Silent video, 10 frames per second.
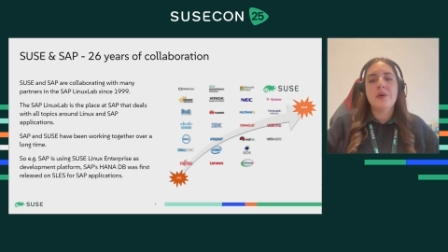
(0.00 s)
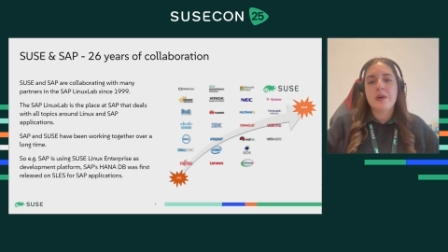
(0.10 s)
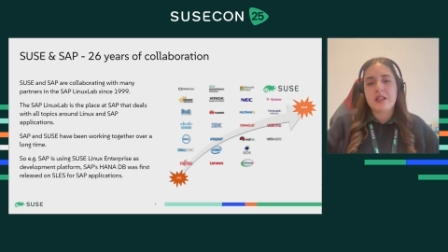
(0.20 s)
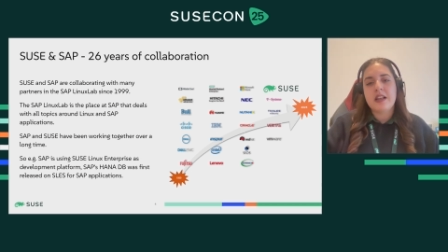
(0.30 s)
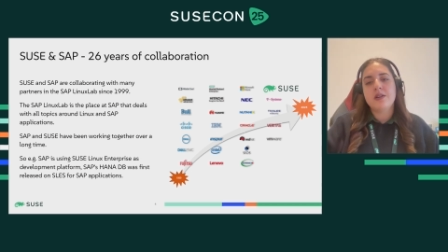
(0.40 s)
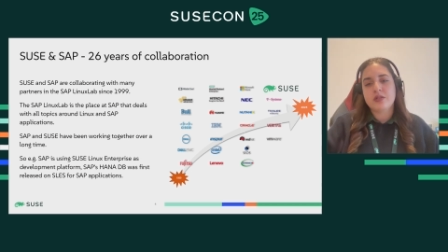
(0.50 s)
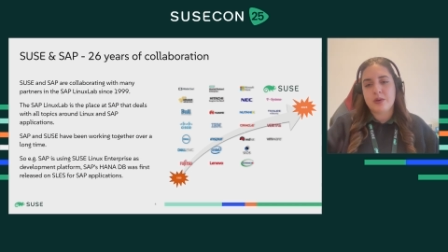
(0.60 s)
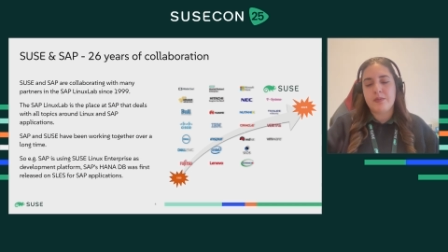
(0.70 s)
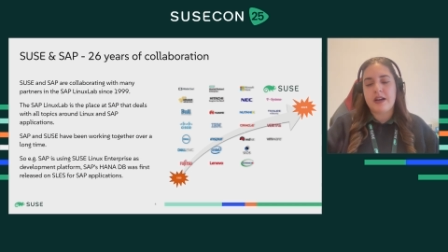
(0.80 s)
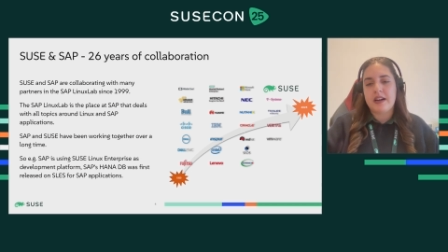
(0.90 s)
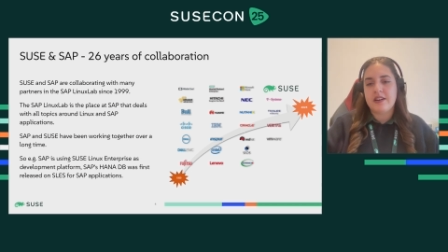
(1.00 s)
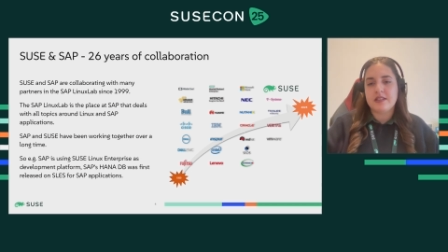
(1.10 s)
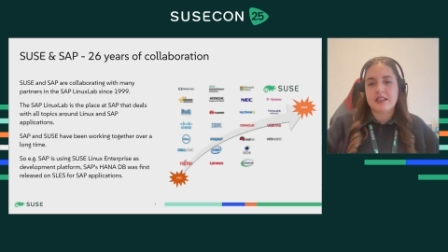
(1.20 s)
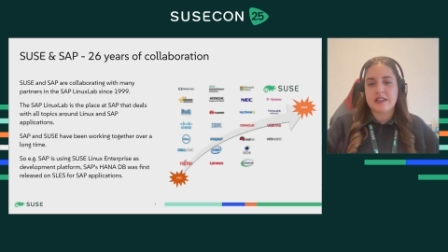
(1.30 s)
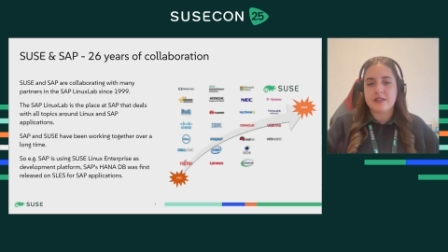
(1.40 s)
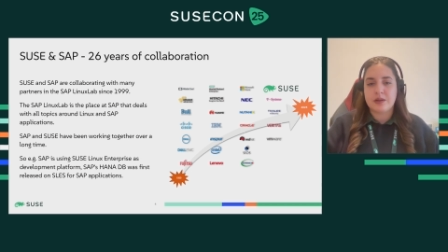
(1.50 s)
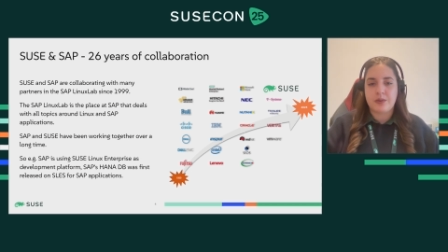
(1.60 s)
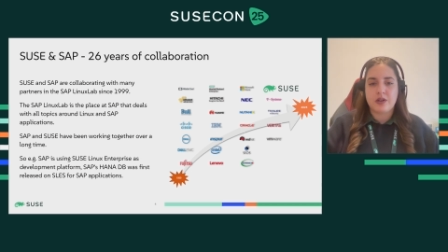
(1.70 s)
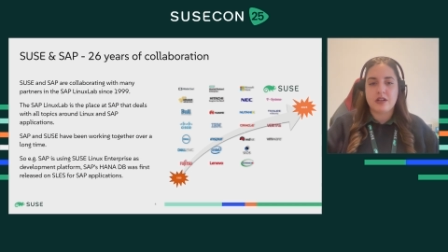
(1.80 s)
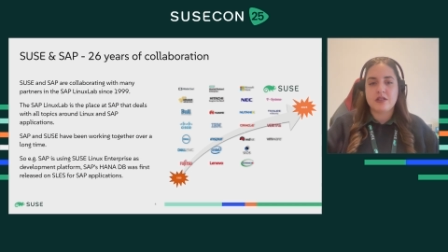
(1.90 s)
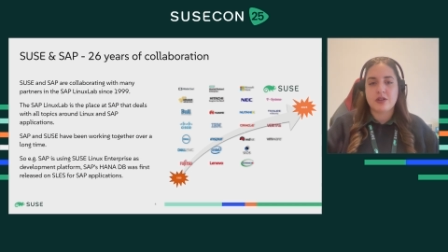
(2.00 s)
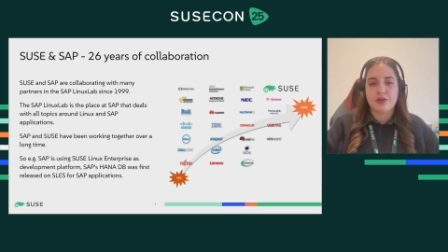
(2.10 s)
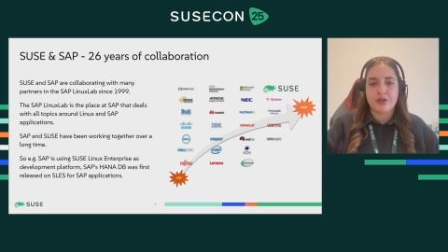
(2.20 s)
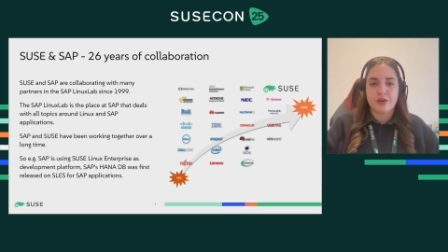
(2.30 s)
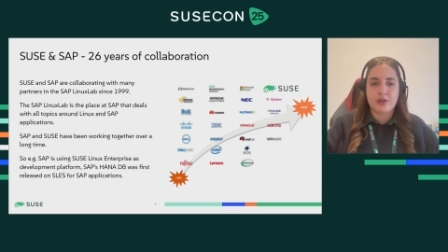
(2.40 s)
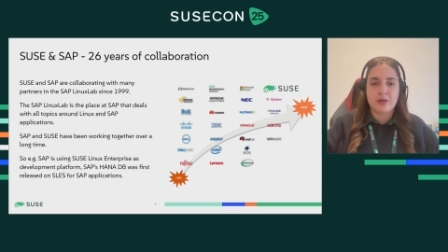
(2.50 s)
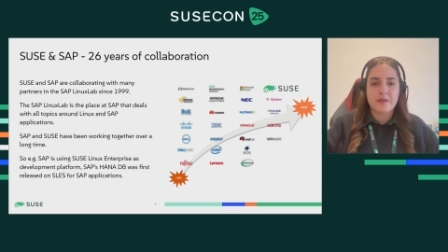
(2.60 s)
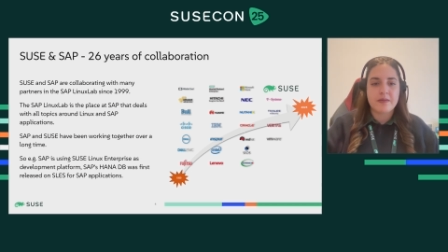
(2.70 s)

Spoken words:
with Linux compilers and so on and so forth.